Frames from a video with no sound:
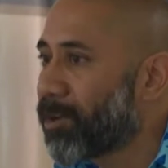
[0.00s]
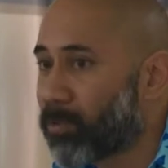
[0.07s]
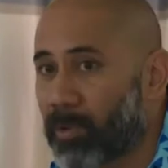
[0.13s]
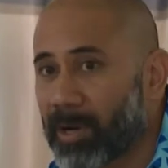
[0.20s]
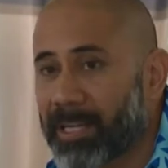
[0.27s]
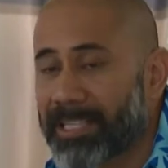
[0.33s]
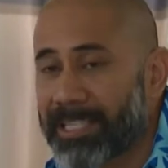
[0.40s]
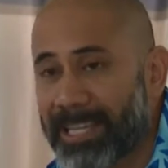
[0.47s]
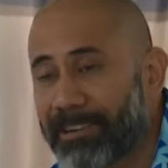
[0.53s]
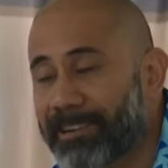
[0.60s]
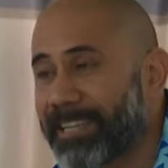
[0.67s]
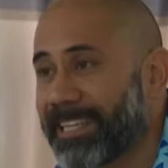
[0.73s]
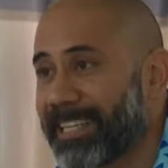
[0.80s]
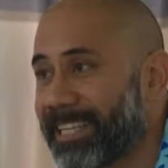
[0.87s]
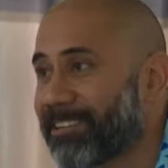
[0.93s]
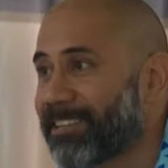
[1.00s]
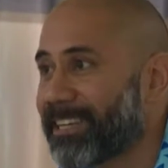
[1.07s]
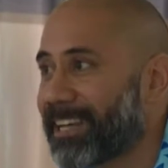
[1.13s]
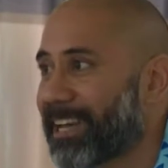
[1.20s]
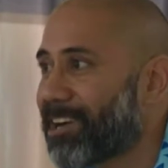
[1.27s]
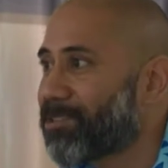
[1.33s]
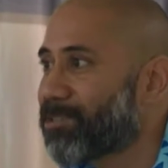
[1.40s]
One is currently here in
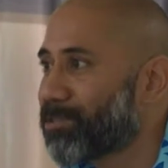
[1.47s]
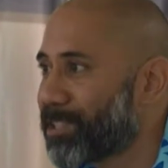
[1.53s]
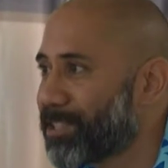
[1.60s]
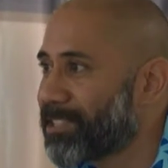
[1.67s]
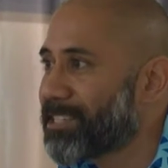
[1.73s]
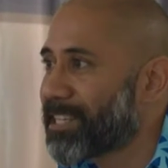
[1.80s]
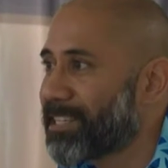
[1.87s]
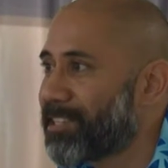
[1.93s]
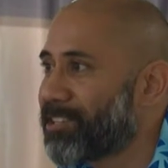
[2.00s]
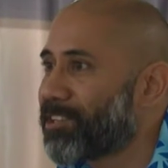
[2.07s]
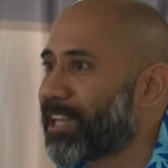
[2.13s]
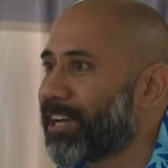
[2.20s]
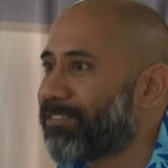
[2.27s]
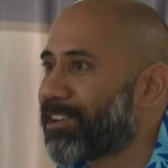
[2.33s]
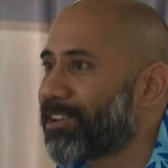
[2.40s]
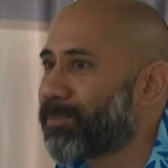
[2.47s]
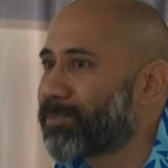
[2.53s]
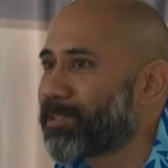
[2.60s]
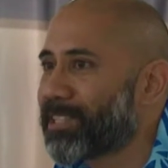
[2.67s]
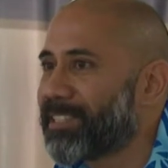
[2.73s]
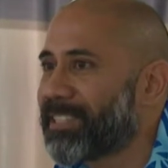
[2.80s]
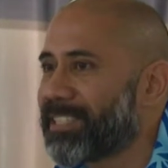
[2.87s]
Nauru, and, and you'll have an
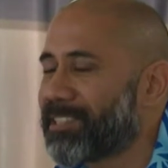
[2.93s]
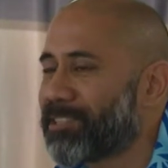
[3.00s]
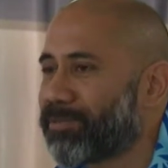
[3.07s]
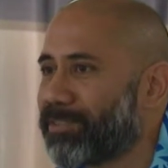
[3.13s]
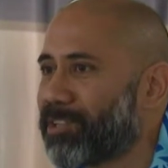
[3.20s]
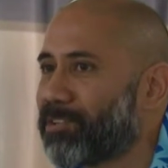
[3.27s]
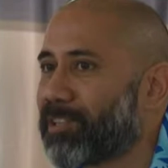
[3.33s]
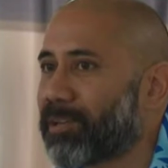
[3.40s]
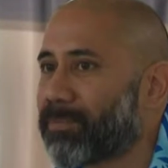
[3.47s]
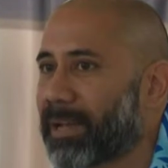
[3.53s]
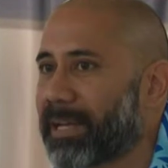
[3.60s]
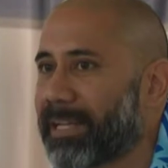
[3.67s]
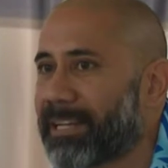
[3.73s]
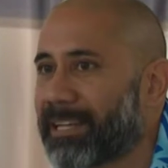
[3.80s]
opportunity to view the plane.